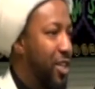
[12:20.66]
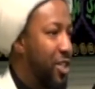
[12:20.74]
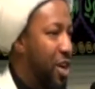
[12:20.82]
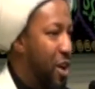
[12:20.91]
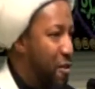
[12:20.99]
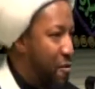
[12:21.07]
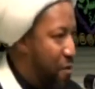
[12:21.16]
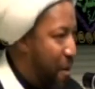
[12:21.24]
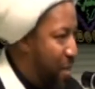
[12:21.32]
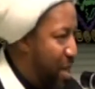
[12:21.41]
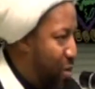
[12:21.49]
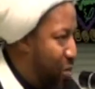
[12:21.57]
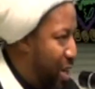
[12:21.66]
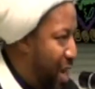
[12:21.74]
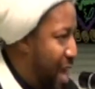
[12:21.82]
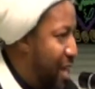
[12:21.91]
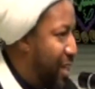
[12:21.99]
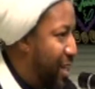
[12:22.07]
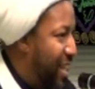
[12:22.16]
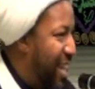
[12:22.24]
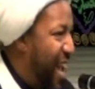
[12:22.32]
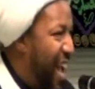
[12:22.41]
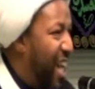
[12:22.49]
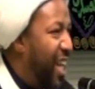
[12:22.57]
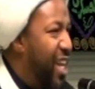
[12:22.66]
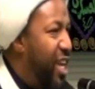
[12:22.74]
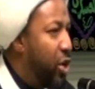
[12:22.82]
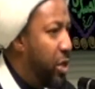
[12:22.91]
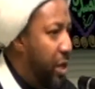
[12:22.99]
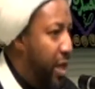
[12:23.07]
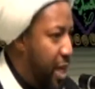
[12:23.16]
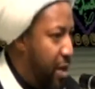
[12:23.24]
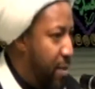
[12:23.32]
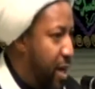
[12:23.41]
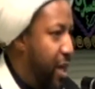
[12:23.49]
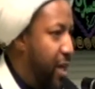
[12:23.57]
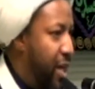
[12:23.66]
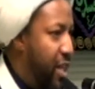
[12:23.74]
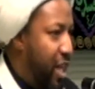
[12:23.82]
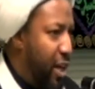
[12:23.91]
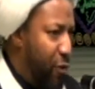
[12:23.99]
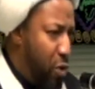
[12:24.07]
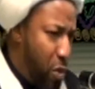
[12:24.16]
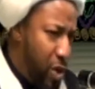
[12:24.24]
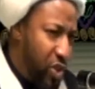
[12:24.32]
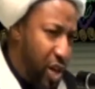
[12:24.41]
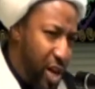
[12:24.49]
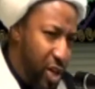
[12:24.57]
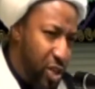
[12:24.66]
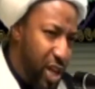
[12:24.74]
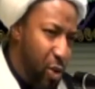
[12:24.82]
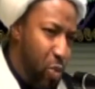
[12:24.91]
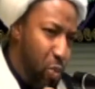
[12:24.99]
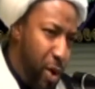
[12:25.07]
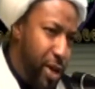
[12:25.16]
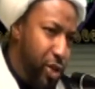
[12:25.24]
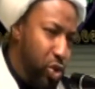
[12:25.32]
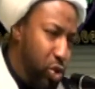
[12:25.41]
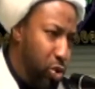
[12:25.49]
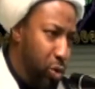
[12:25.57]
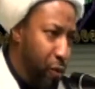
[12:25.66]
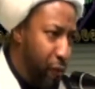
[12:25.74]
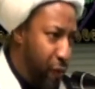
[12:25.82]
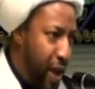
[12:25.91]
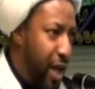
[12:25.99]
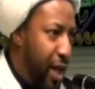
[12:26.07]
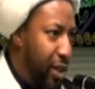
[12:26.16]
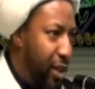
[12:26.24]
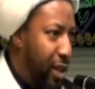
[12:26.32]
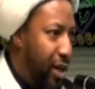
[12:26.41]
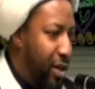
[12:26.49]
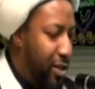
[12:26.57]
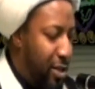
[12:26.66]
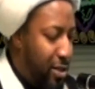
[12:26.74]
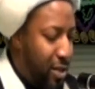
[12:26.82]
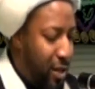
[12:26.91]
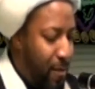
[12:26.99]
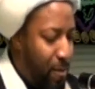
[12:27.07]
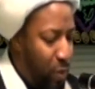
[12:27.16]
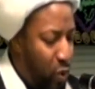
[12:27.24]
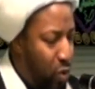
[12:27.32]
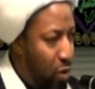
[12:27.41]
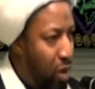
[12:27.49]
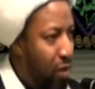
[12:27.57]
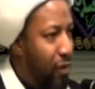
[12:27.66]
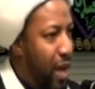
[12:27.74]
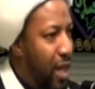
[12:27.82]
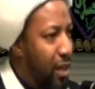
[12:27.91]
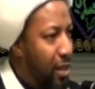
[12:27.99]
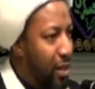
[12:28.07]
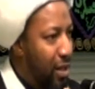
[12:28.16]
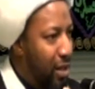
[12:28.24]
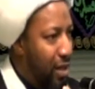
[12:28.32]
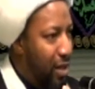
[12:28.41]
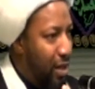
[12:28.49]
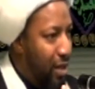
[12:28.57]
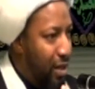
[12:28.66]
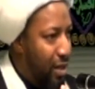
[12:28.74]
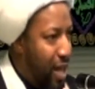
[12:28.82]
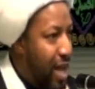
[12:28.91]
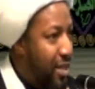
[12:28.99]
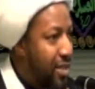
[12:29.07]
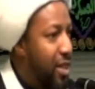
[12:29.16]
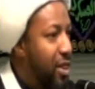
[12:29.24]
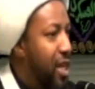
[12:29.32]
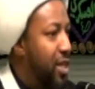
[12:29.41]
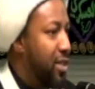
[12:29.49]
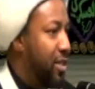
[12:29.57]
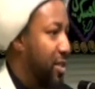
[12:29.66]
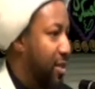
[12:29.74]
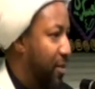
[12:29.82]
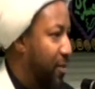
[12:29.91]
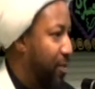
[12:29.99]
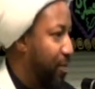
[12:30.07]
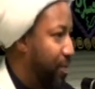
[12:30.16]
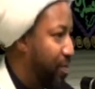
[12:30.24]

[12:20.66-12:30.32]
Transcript: says, from the reality, haqiqah to the iman, that if you want to understand what is true faith, he says, truth faith lies in this.